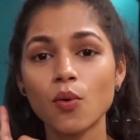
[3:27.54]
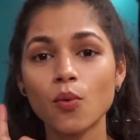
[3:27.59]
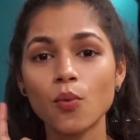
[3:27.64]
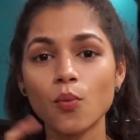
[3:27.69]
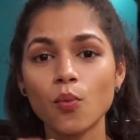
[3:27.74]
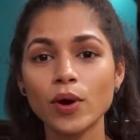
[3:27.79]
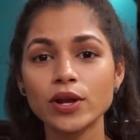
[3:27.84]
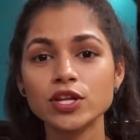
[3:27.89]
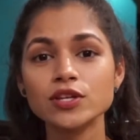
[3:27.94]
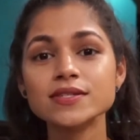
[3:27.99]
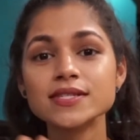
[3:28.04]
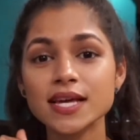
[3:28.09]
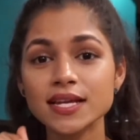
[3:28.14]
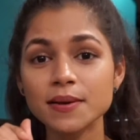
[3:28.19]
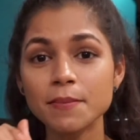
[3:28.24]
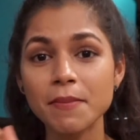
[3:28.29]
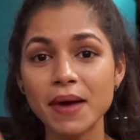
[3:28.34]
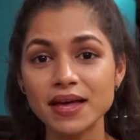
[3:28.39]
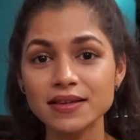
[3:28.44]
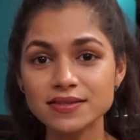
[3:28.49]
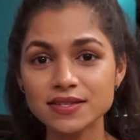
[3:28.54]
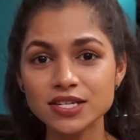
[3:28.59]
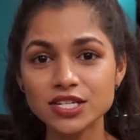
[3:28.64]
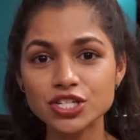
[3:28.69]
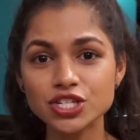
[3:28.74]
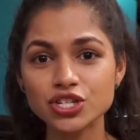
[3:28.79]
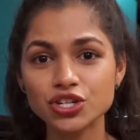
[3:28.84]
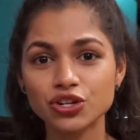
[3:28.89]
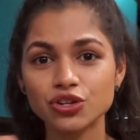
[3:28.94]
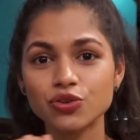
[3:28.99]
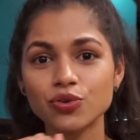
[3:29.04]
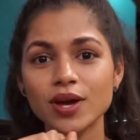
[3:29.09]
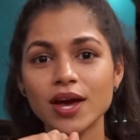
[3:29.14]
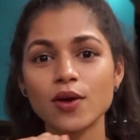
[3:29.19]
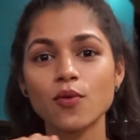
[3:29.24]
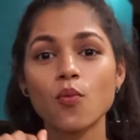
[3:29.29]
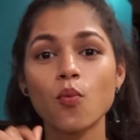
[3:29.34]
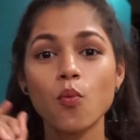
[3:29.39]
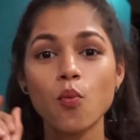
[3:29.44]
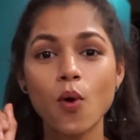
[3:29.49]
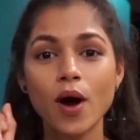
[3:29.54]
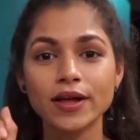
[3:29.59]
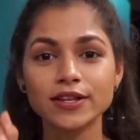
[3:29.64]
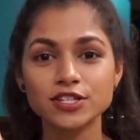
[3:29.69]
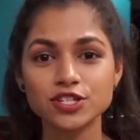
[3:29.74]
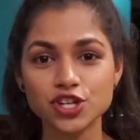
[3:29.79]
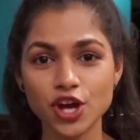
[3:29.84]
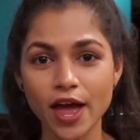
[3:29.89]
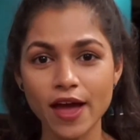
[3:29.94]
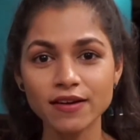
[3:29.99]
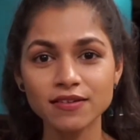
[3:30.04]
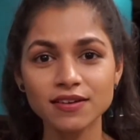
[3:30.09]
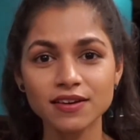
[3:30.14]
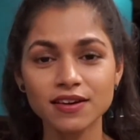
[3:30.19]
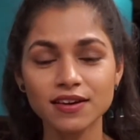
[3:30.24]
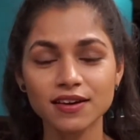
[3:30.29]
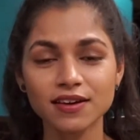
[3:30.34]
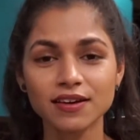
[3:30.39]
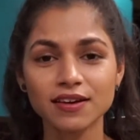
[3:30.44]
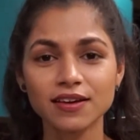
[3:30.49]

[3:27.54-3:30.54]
when you send a message, you get one check,